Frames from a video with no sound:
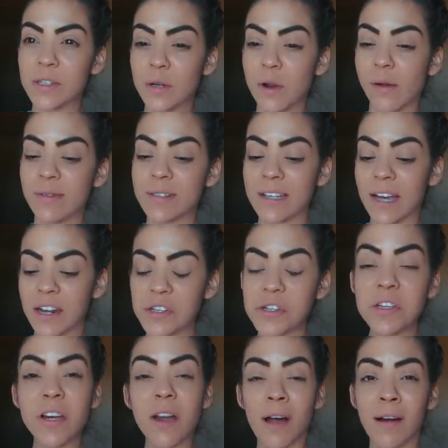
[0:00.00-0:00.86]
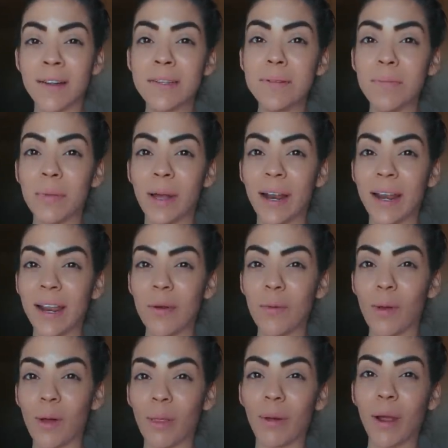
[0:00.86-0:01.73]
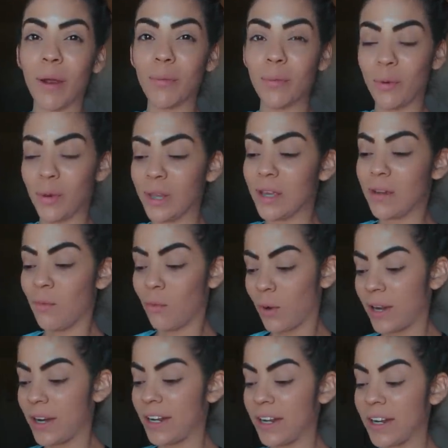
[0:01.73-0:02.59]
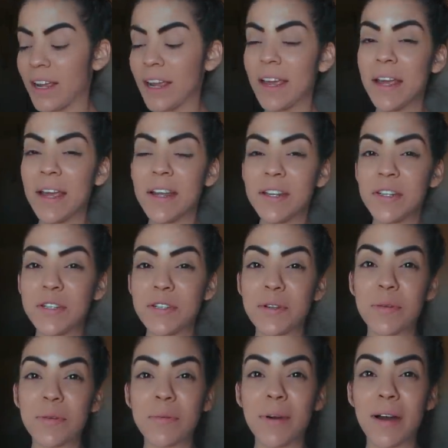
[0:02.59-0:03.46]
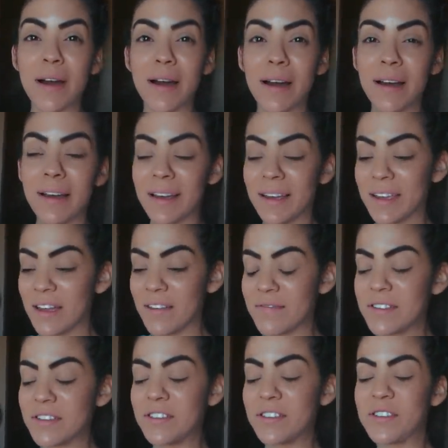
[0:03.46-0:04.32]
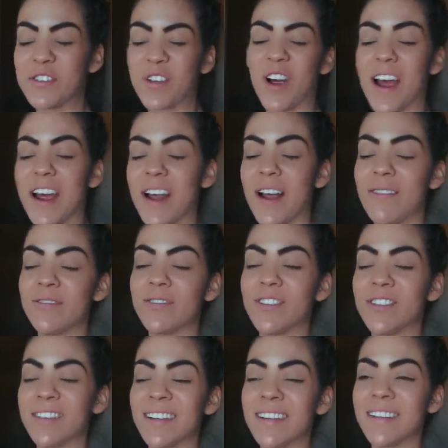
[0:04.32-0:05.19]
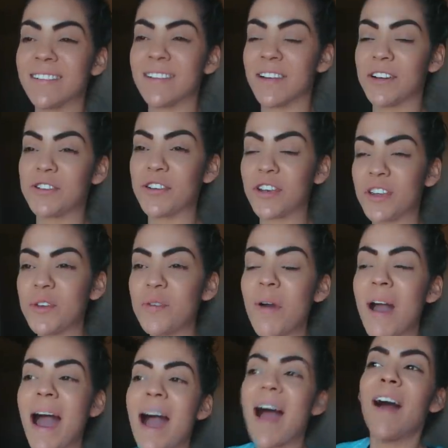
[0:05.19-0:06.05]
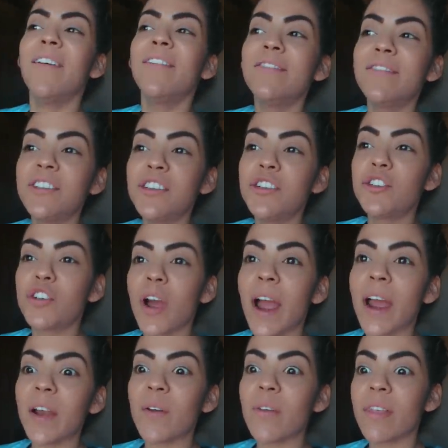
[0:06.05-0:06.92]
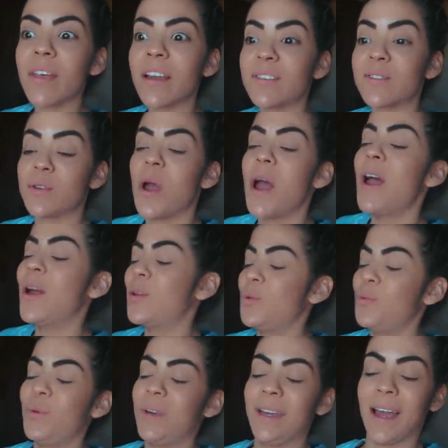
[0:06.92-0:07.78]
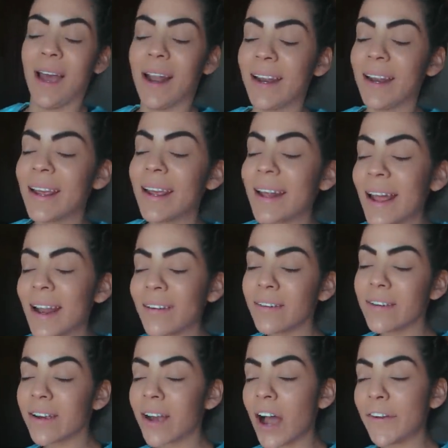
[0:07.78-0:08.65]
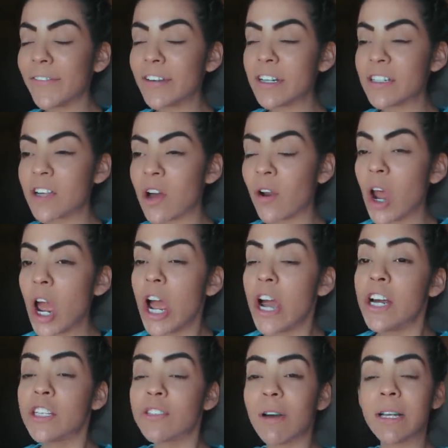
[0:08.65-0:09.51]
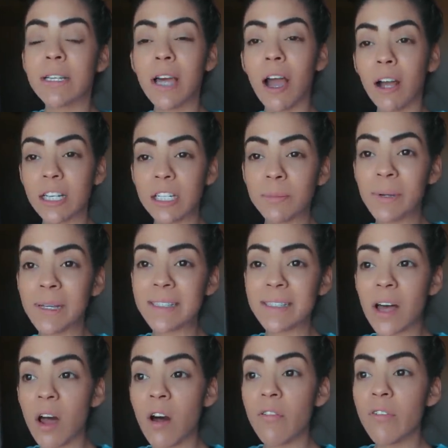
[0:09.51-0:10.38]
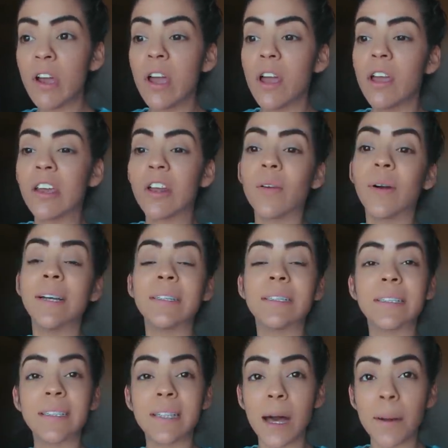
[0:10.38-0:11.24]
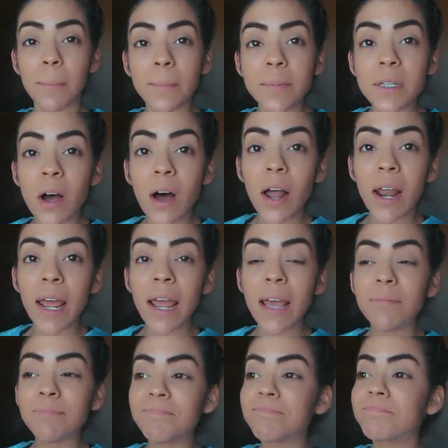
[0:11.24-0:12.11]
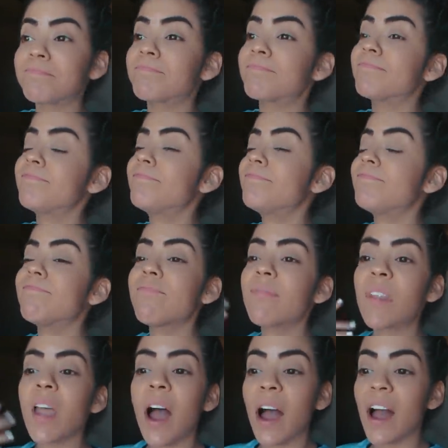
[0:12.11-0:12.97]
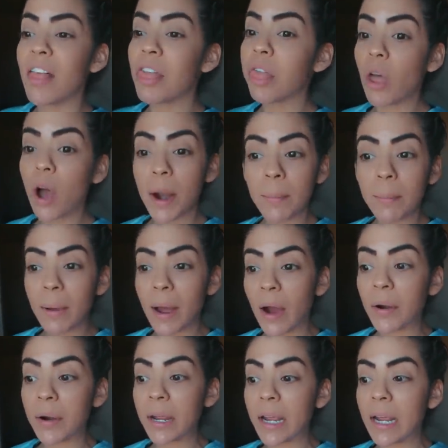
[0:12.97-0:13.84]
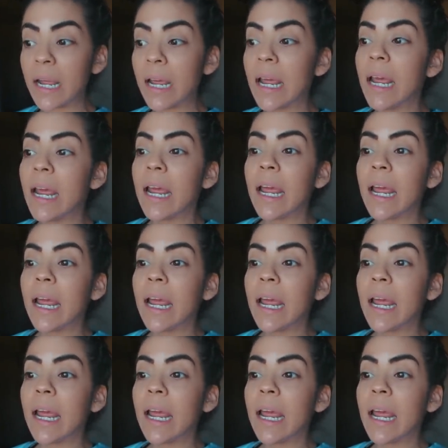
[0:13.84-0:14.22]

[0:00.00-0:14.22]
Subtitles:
You know, I was actually contemplating whether I really wanted to give this a try. And I was just like, Sandra, you have to try new things. You gotta get out of your comfort zone. So I talked to myself, you know, I slept on it. I thought about it